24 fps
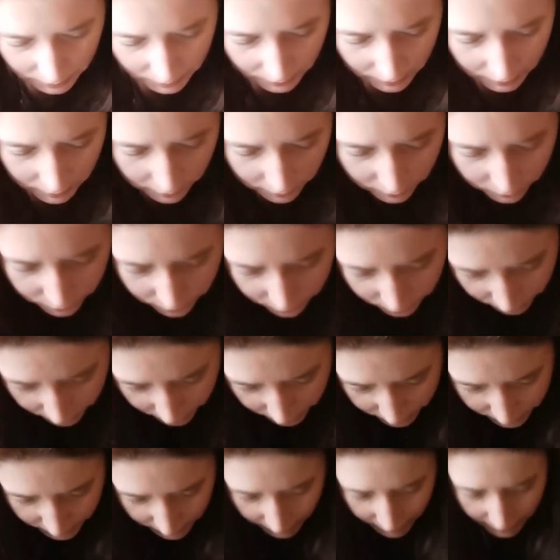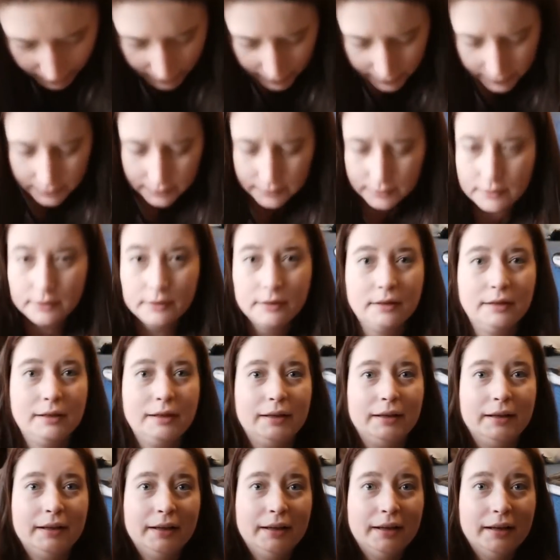The third day
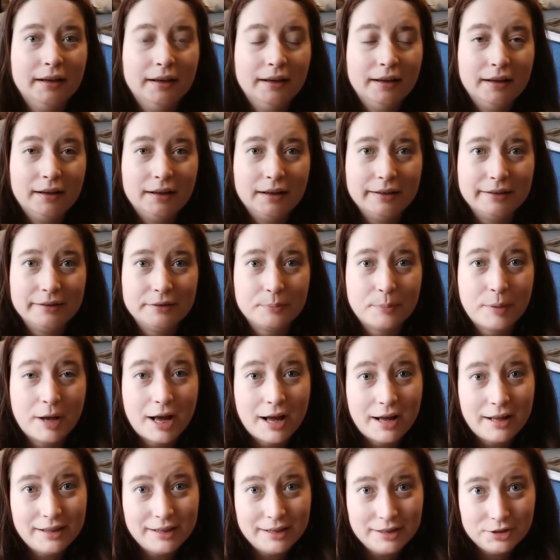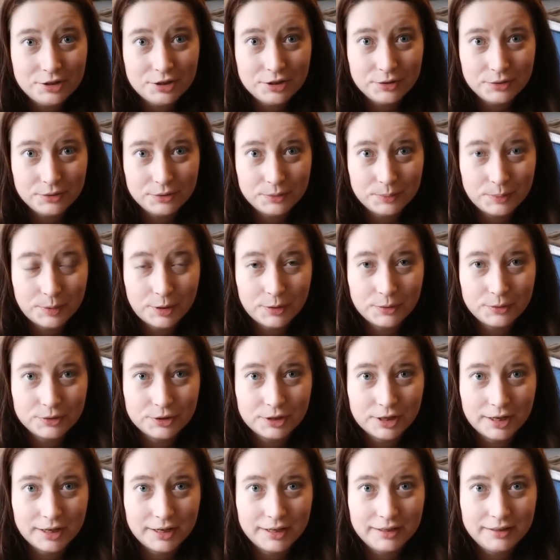is Polyjuice
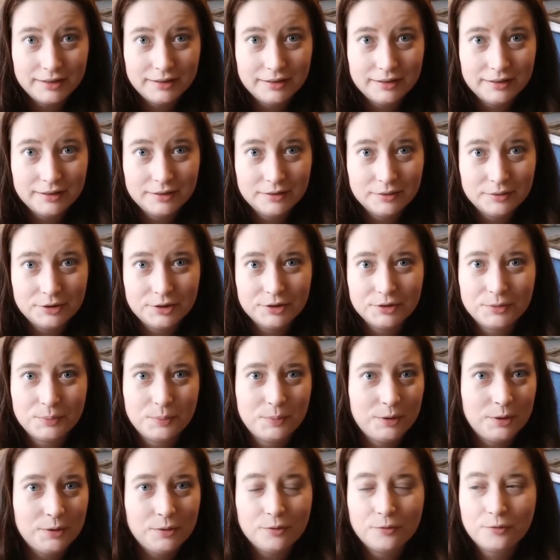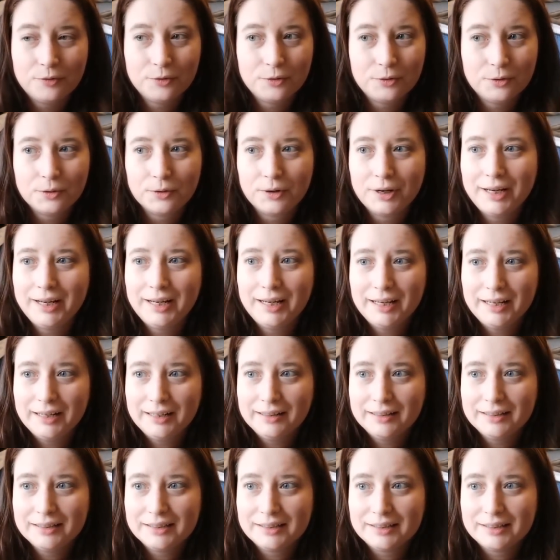Potion, which is beautiful
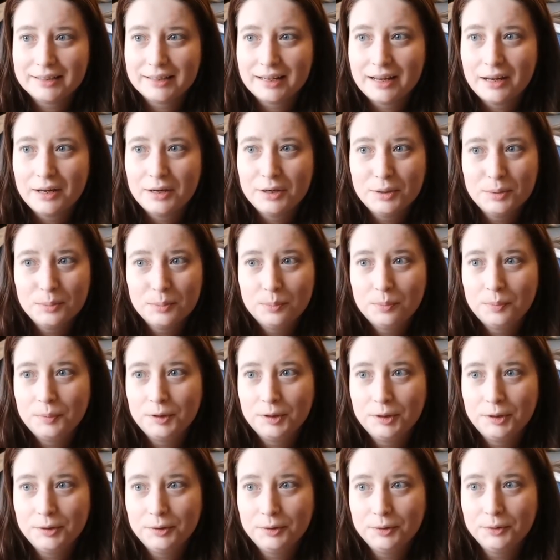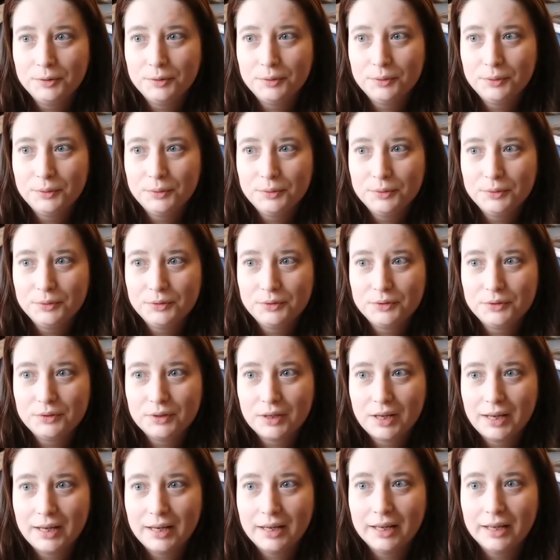greens,
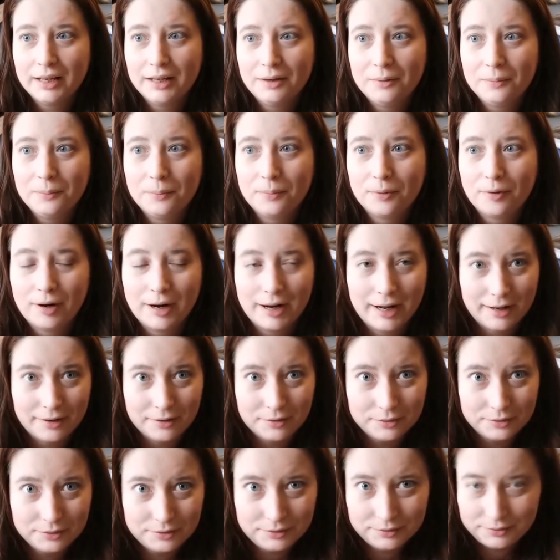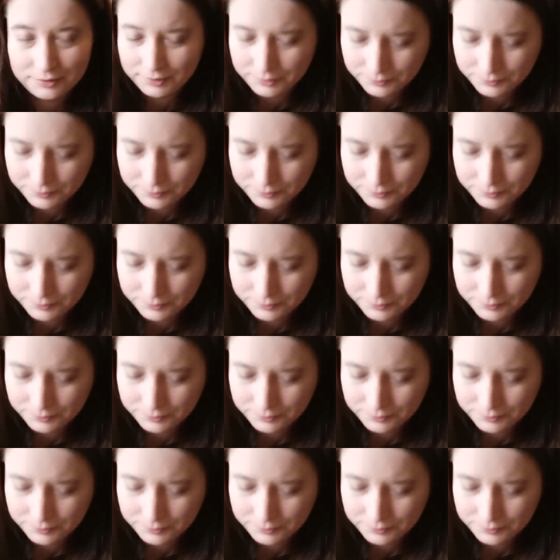blues, and brown.